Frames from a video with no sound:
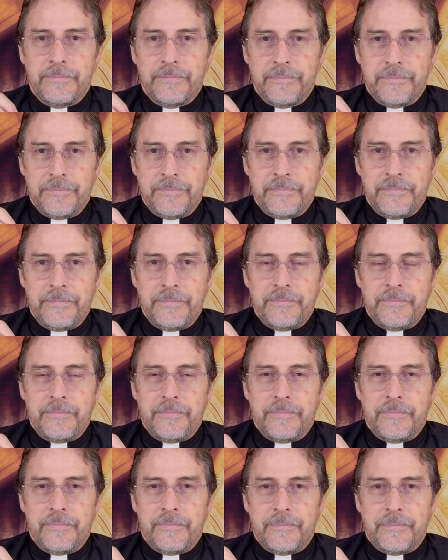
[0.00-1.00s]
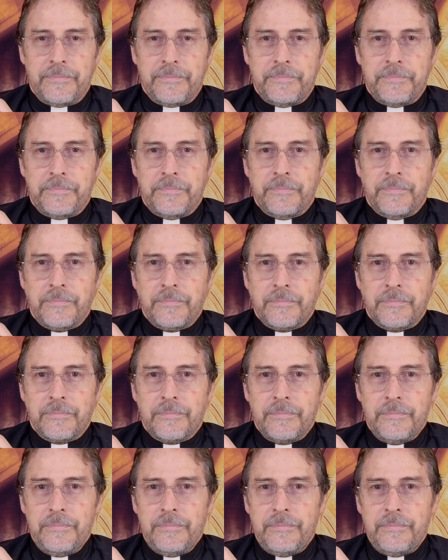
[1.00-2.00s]

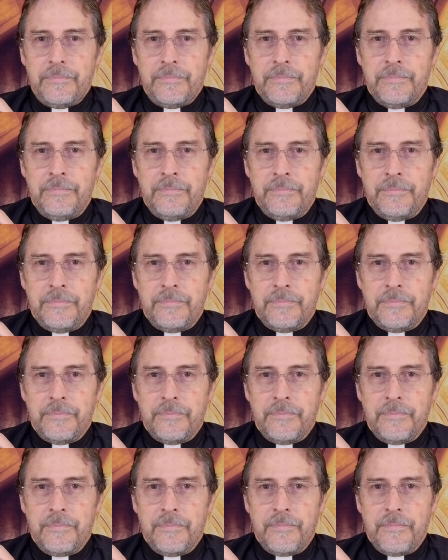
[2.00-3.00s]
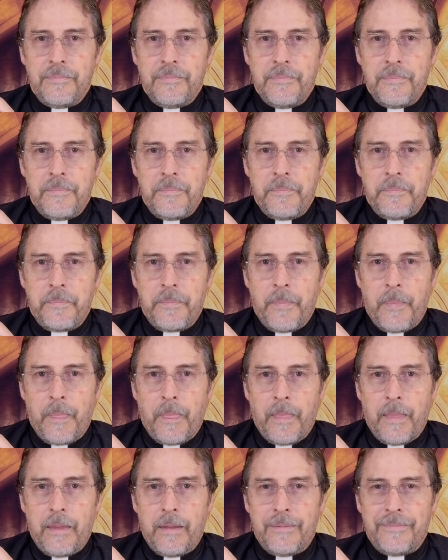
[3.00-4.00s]

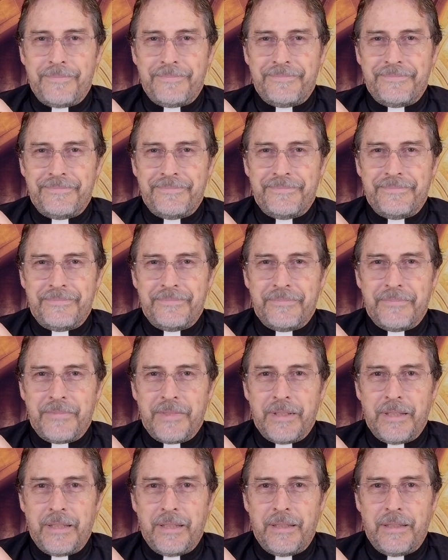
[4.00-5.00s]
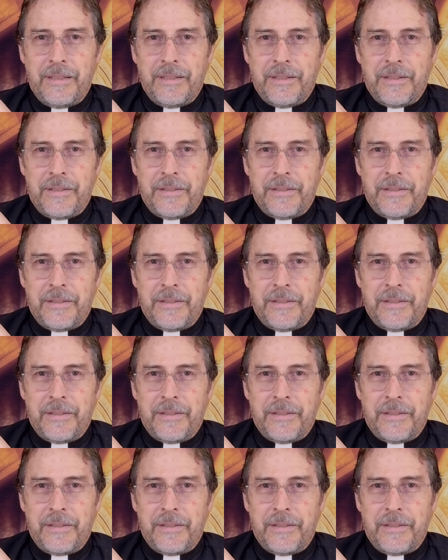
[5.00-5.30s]
Nothing is said.